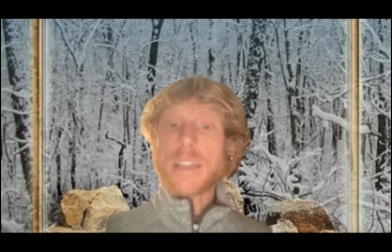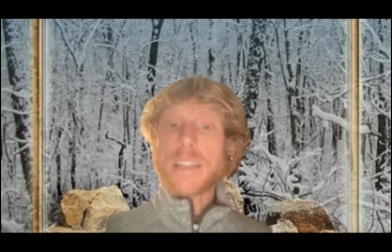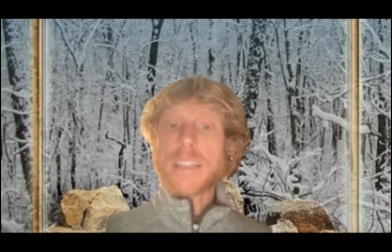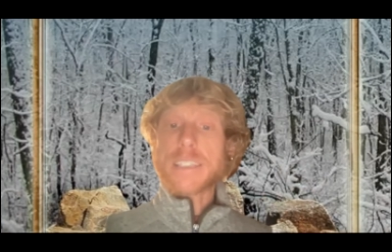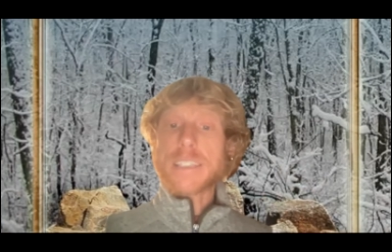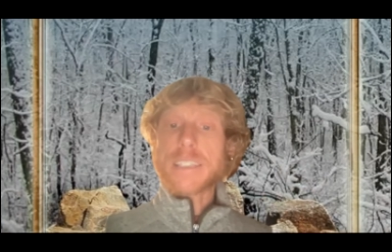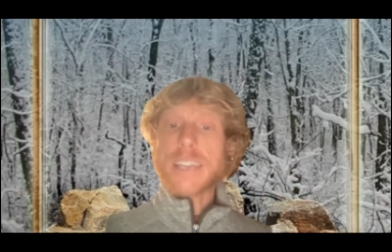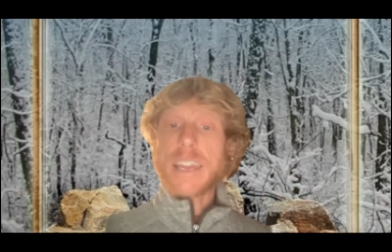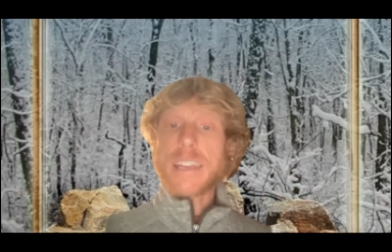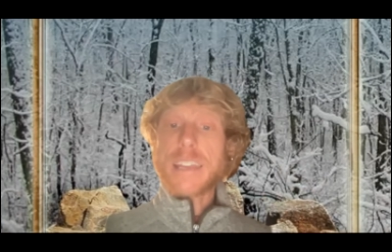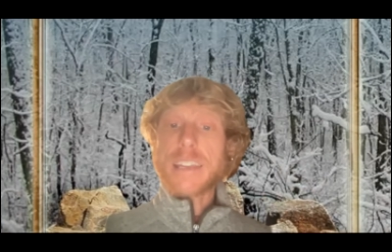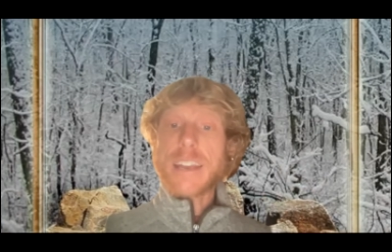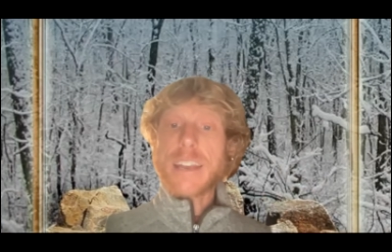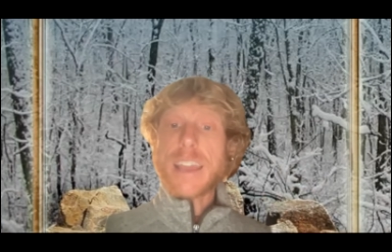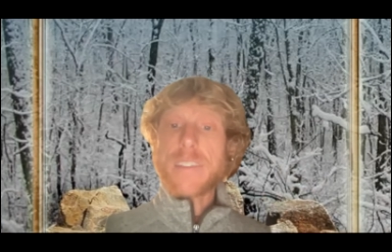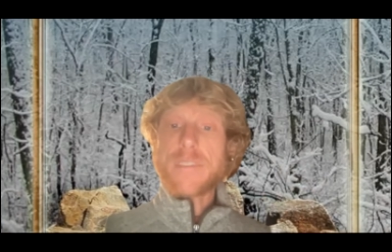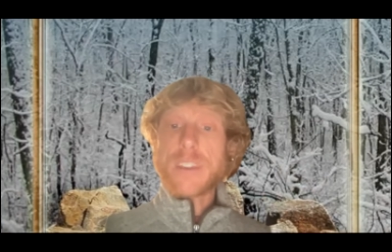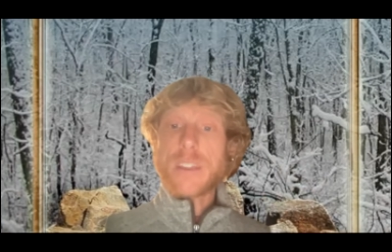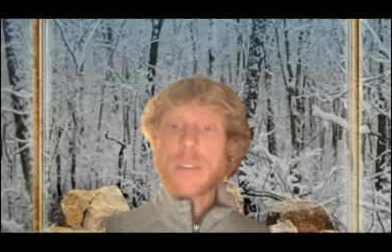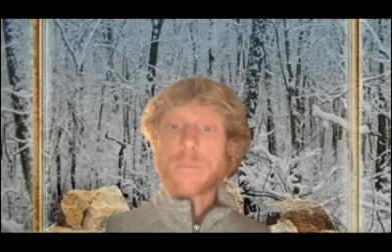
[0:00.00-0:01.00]
the
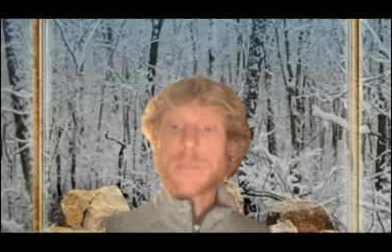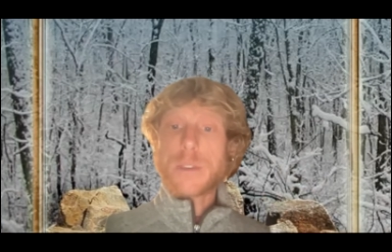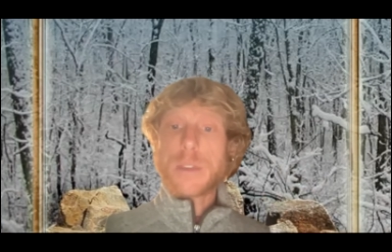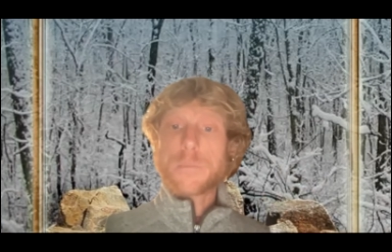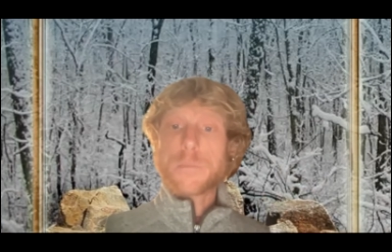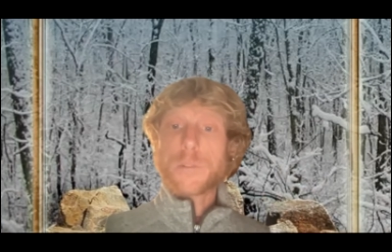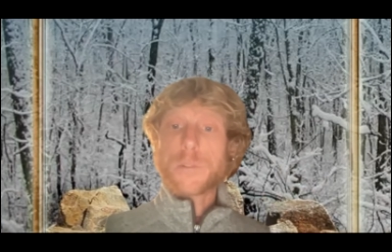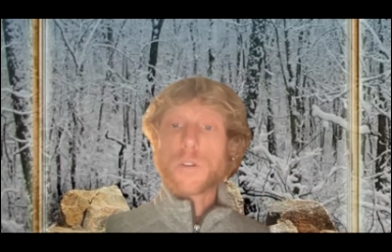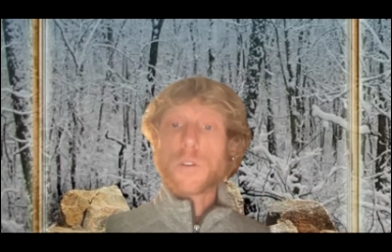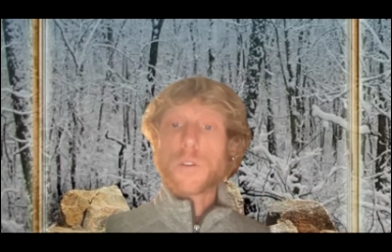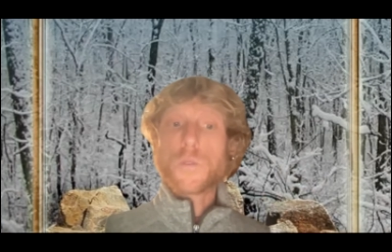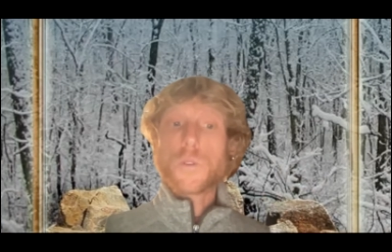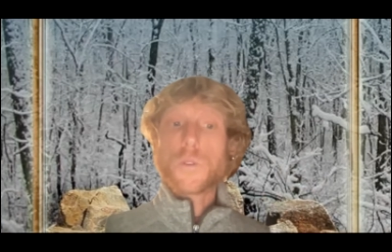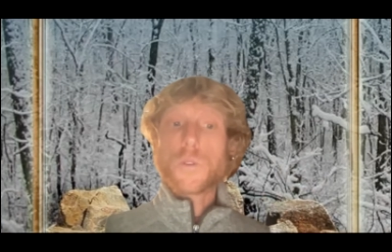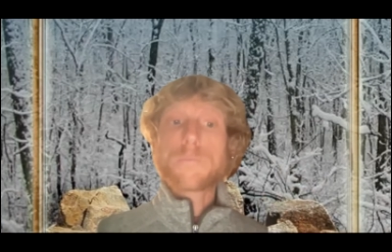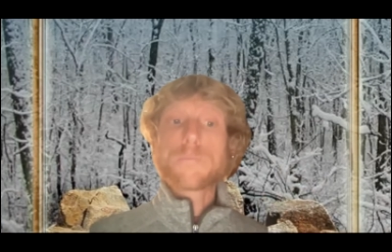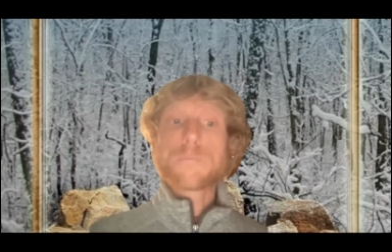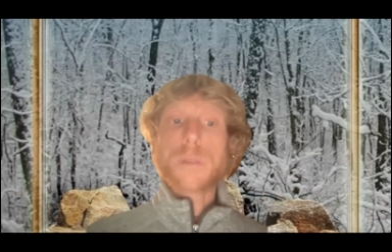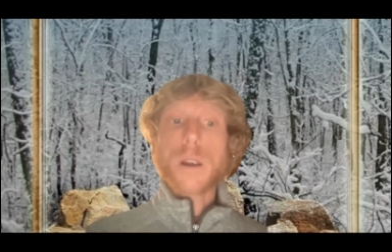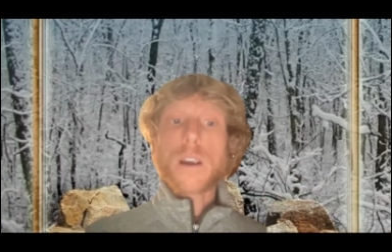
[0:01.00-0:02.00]
Scandinavian people who
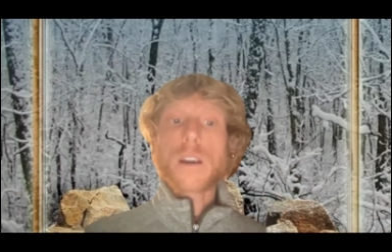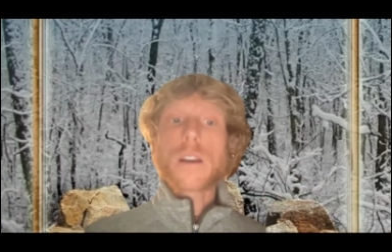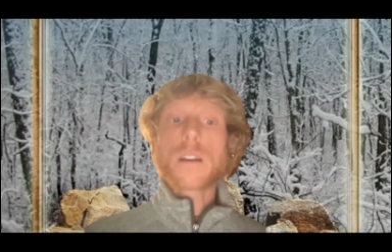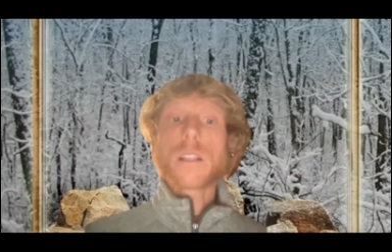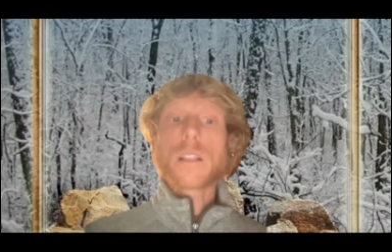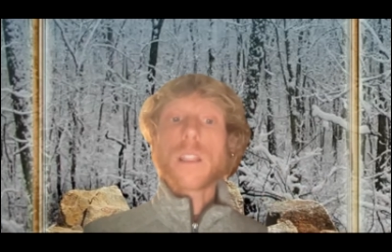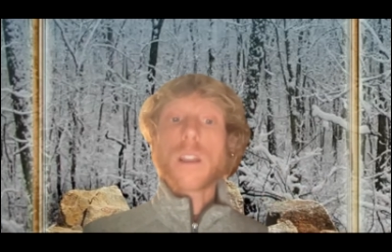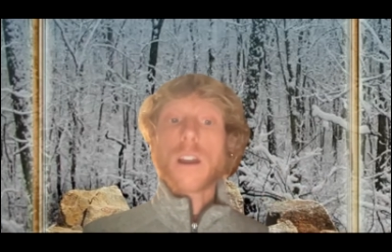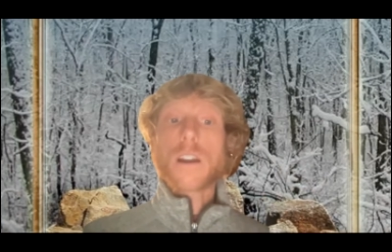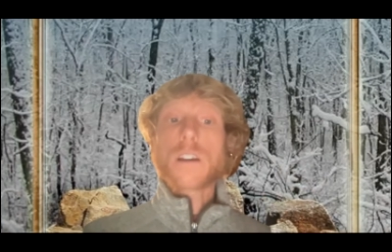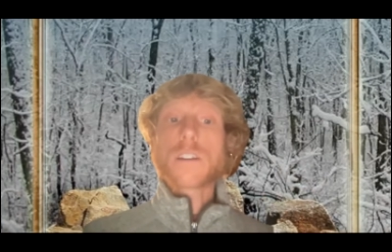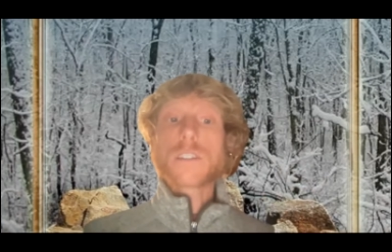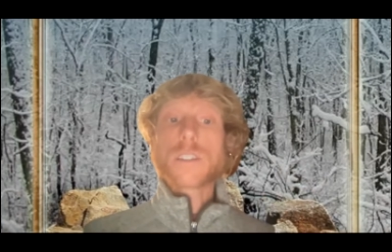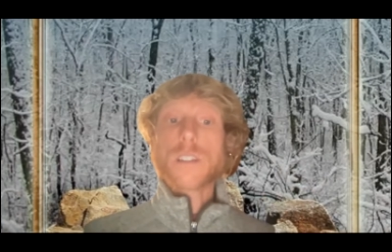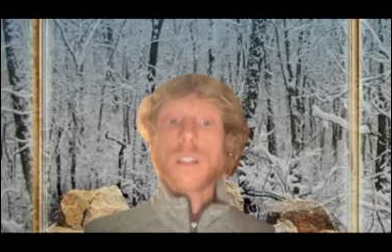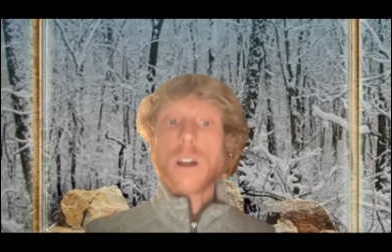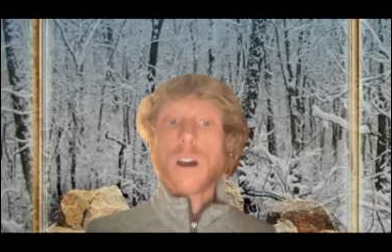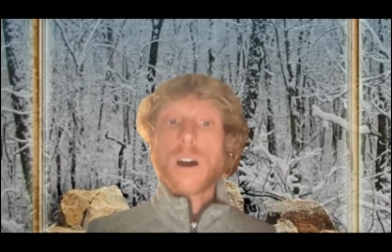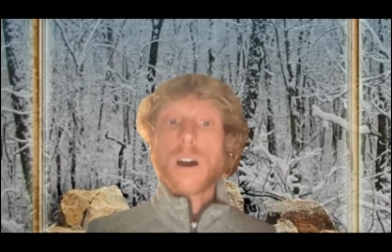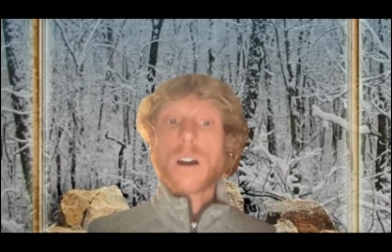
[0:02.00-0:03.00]
would burn large
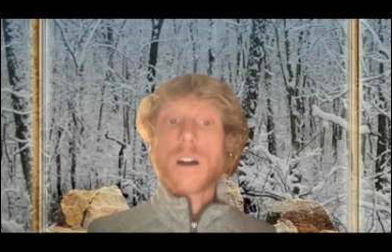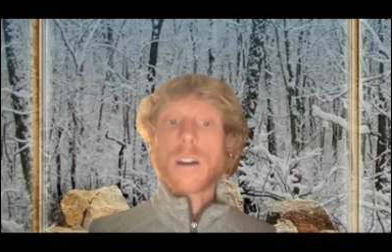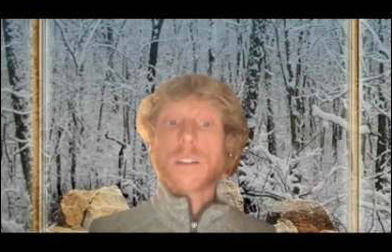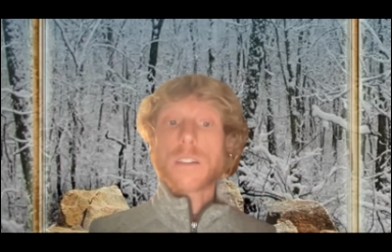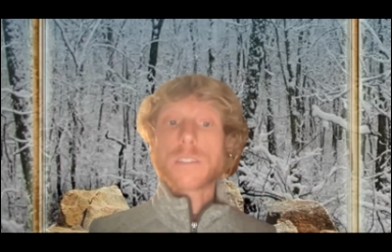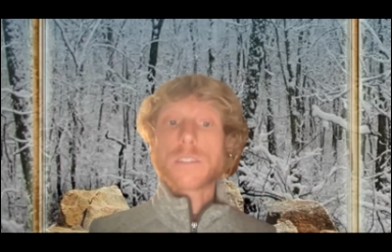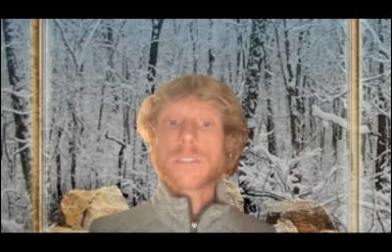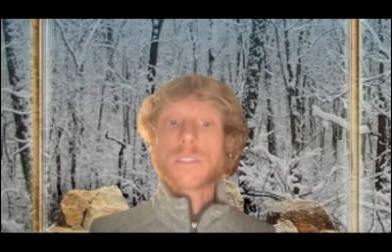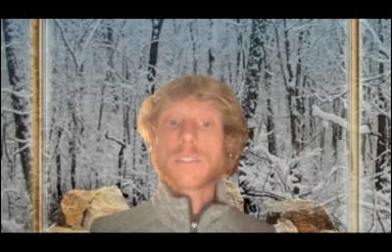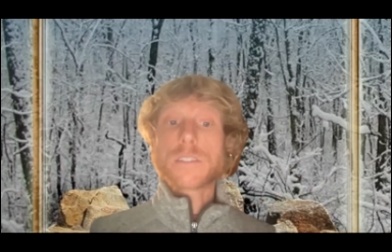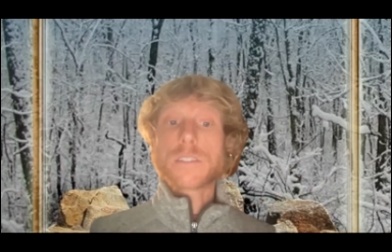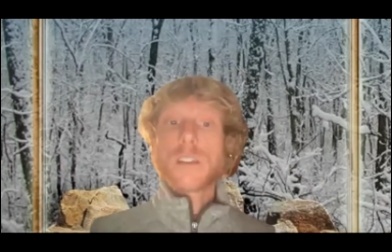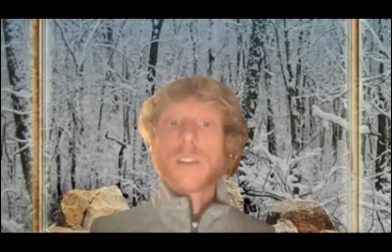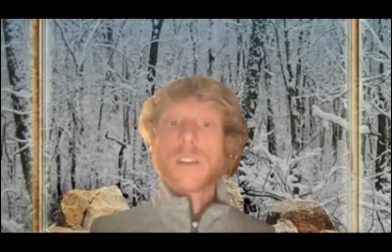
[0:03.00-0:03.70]
logs,